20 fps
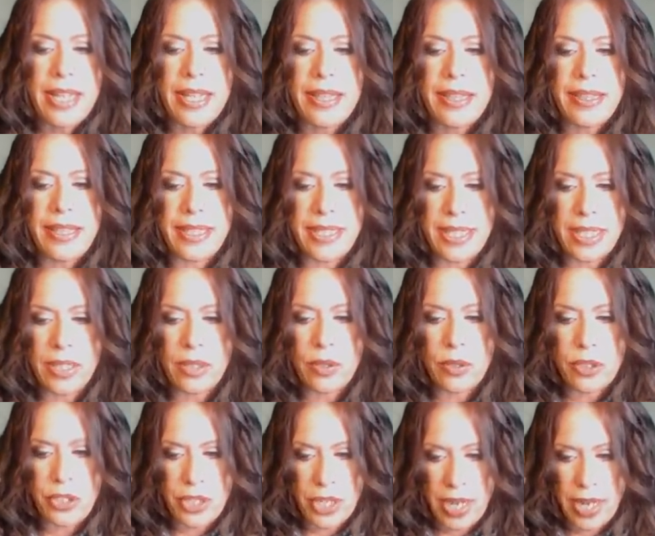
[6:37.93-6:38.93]
The
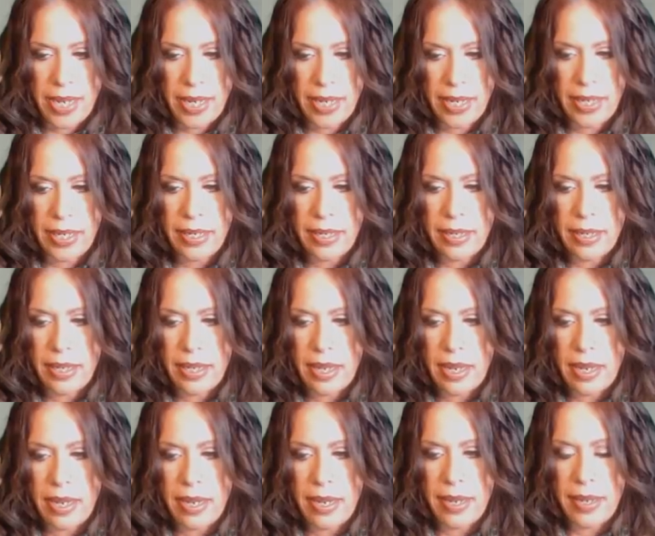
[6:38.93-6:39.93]
DOJ,
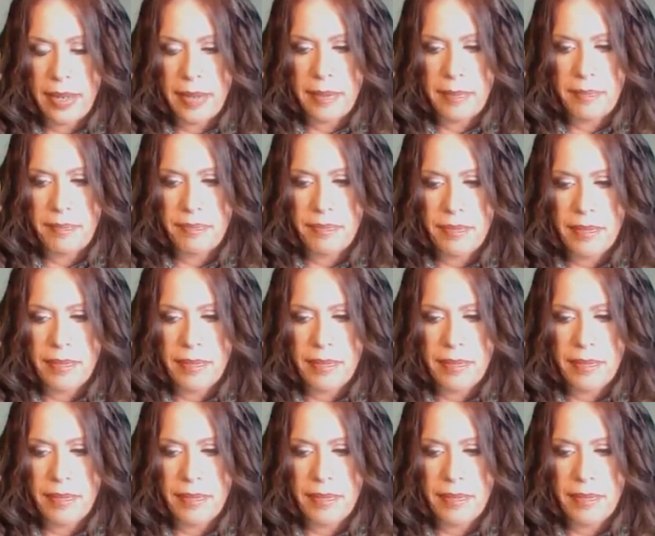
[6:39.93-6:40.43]
um,